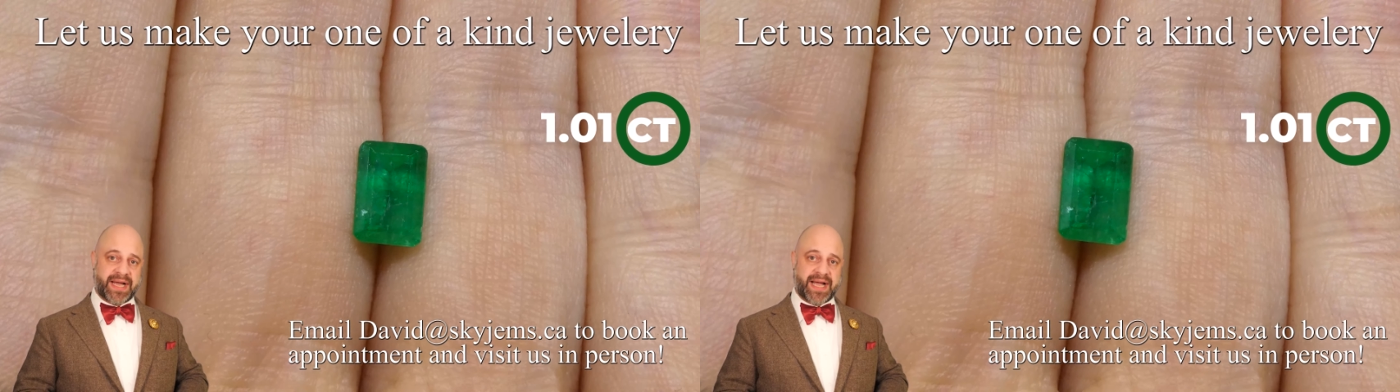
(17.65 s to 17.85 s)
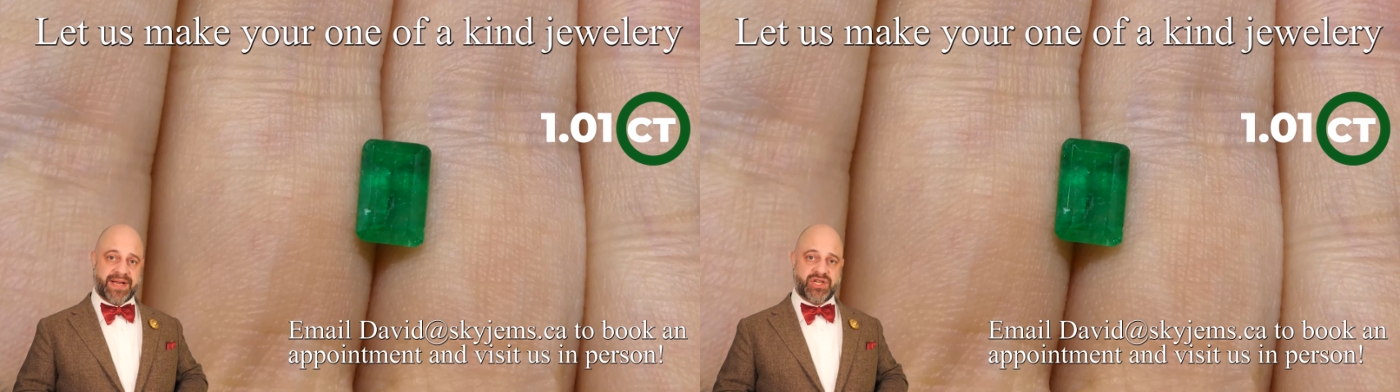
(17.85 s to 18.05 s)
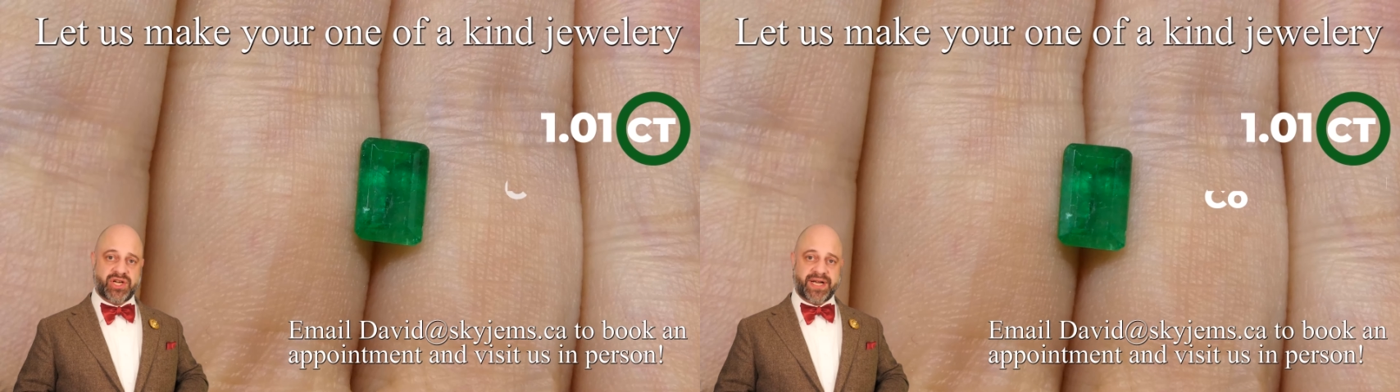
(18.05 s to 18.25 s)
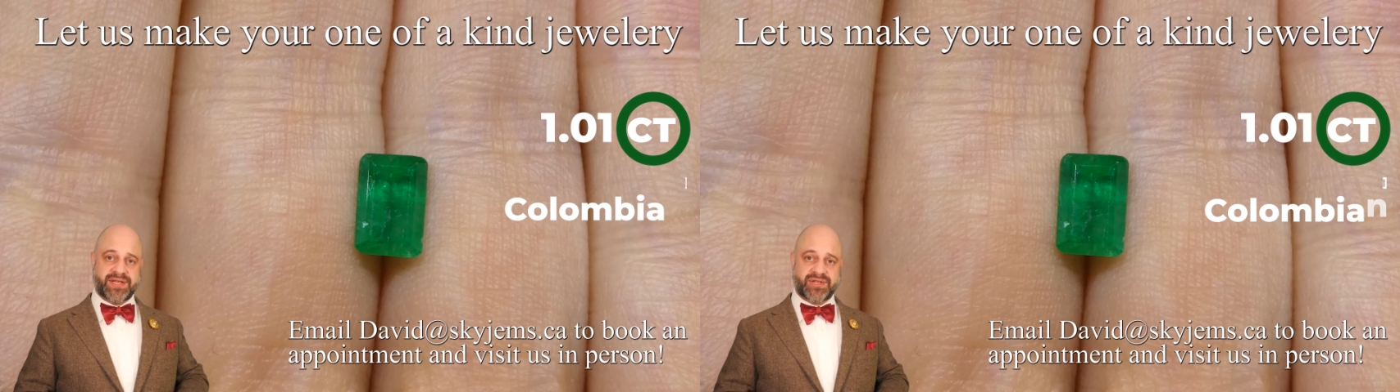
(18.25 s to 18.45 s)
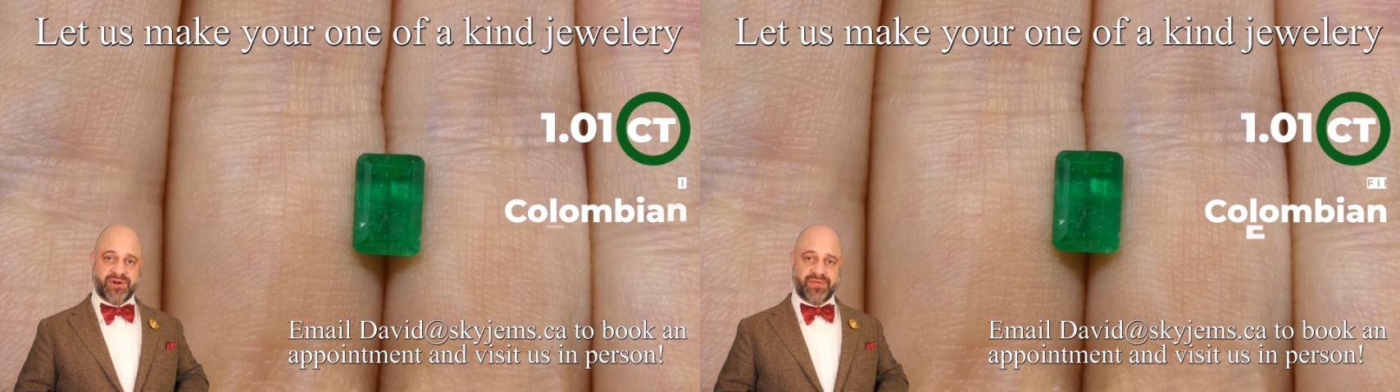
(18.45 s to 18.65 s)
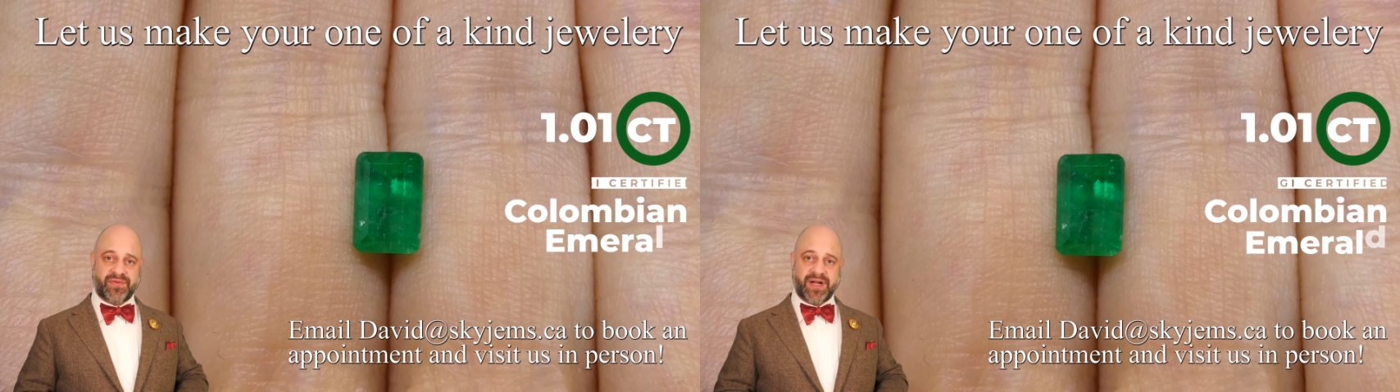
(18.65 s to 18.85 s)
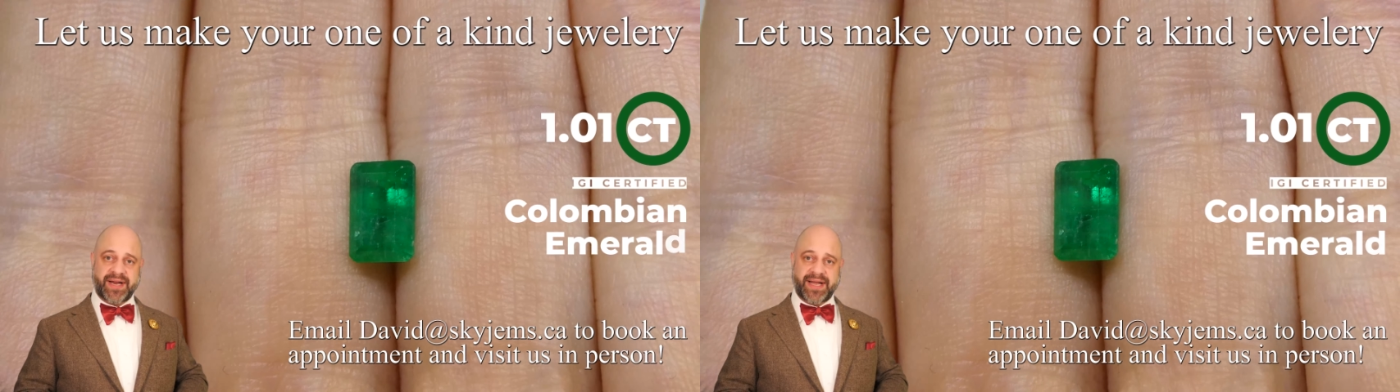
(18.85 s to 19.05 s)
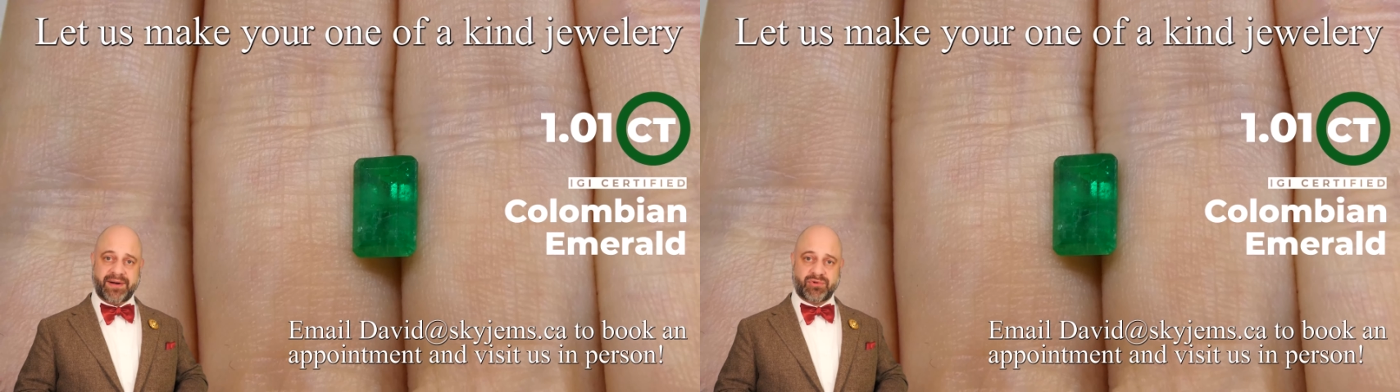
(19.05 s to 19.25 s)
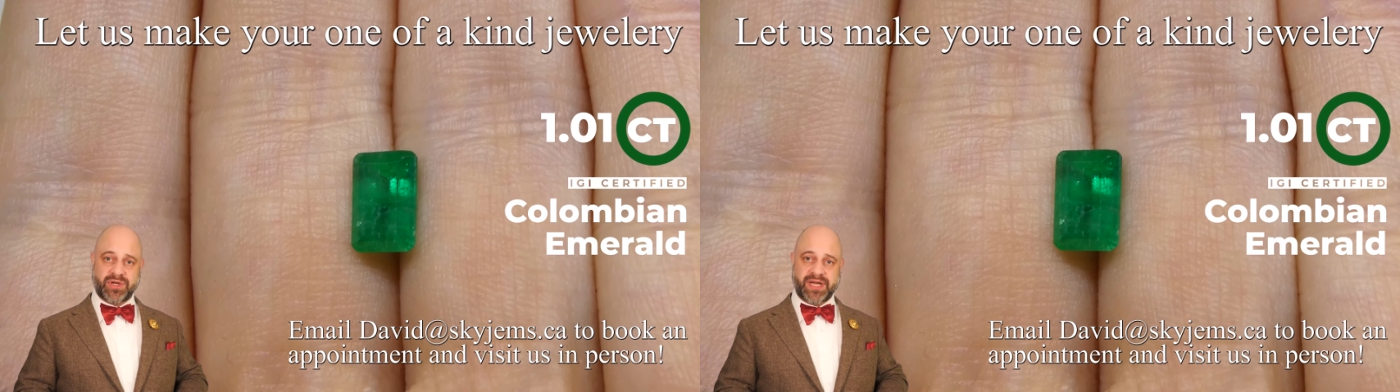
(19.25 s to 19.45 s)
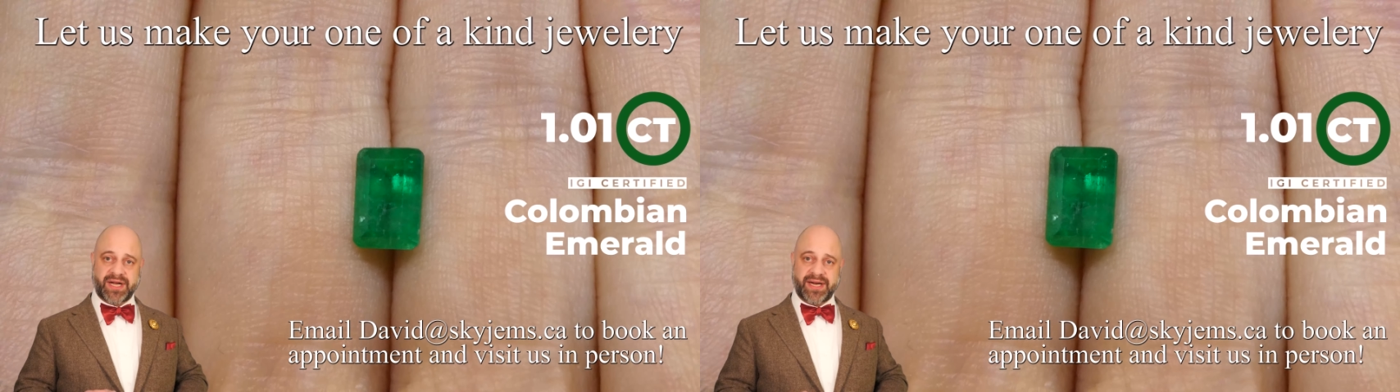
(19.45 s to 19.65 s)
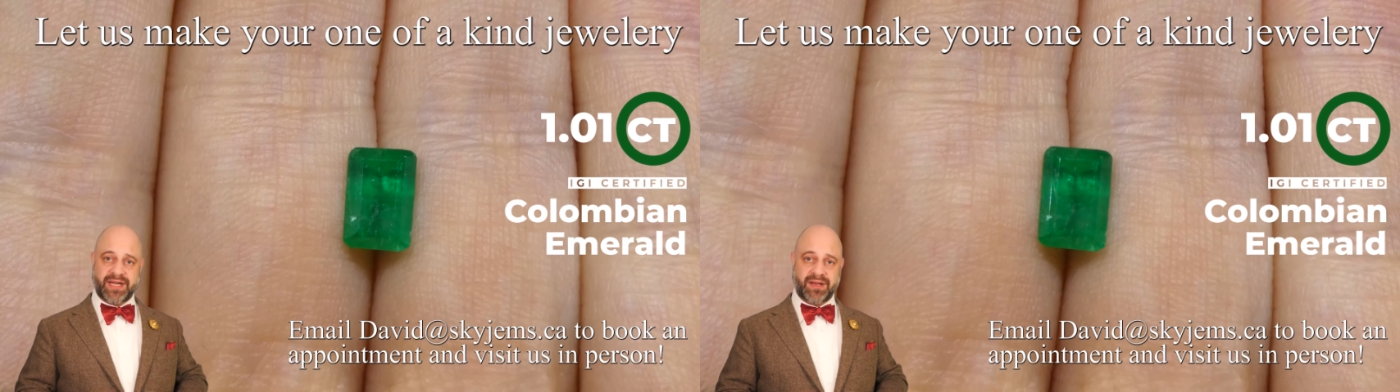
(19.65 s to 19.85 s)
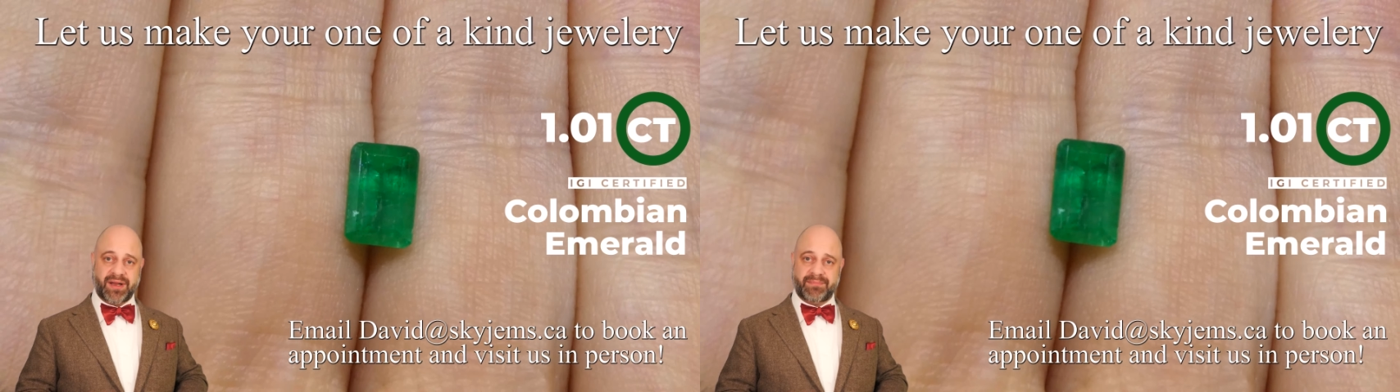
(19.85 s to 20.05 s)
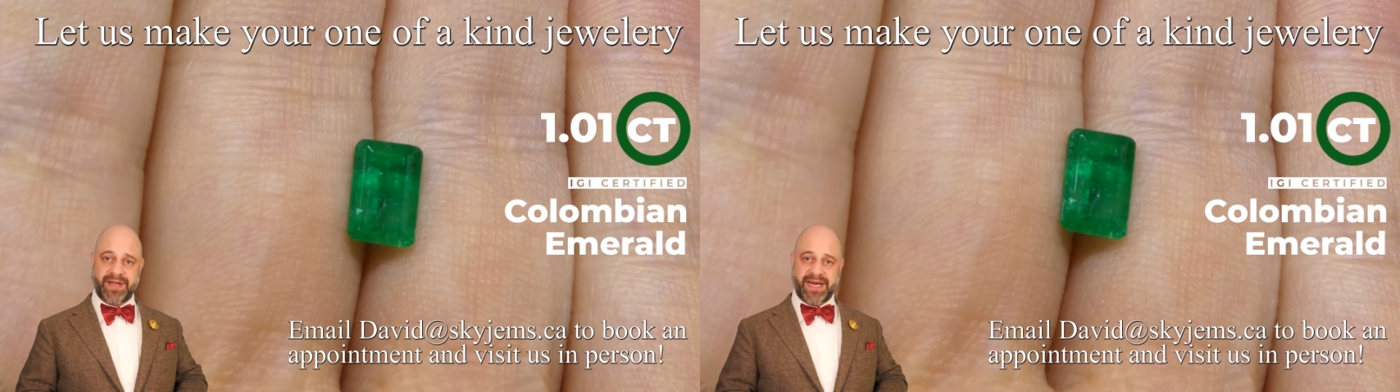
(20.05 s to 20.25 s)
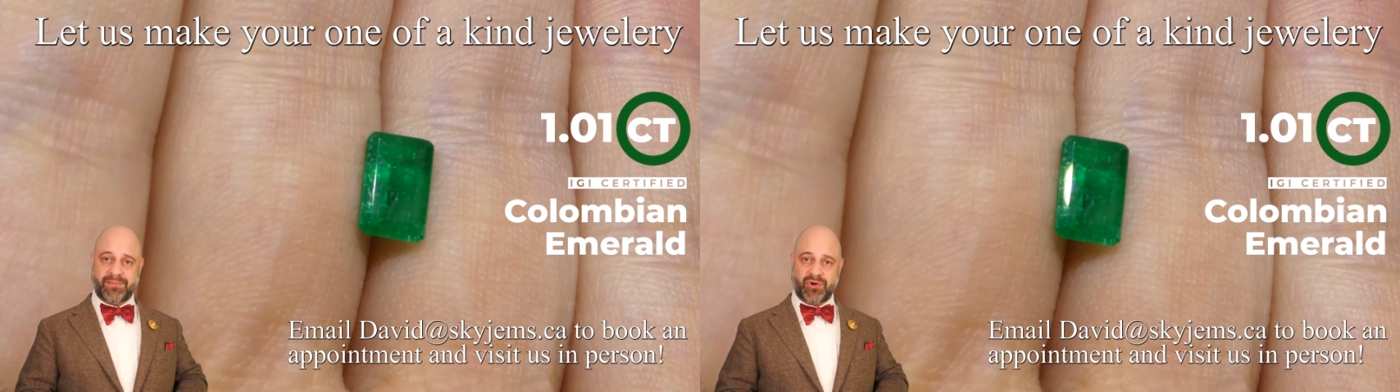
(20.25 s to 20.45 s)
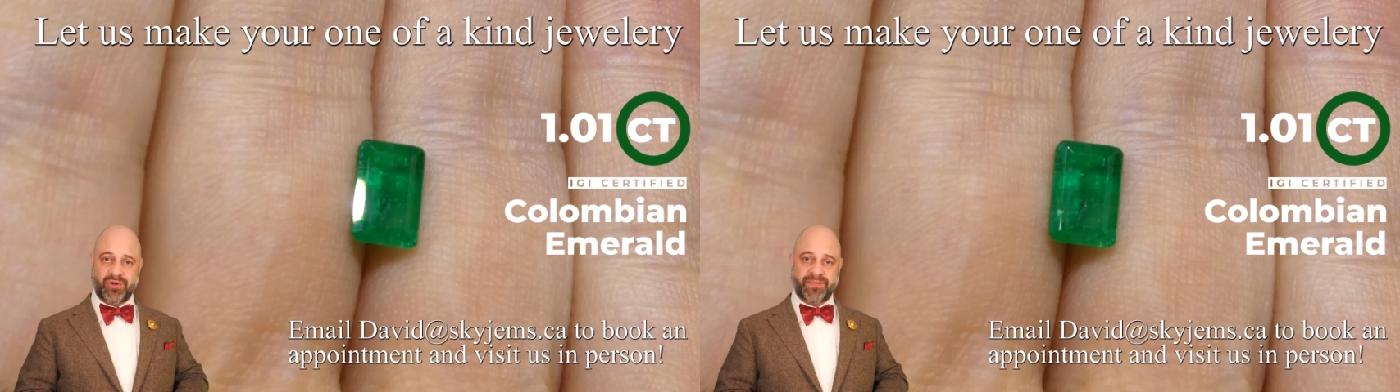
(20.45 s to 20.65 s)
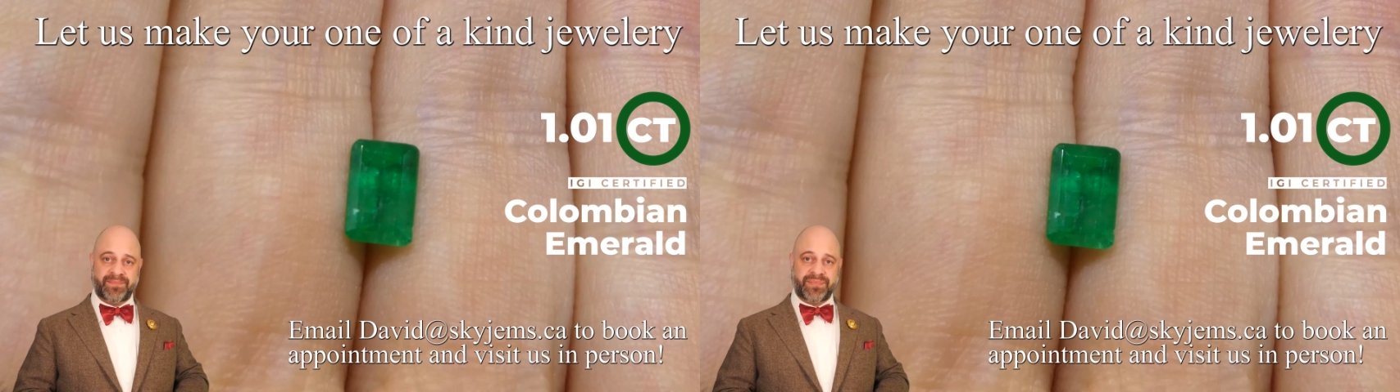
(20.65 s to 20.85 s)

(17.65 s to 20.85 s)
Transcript: IGI certified emerald cut Colombian emerald.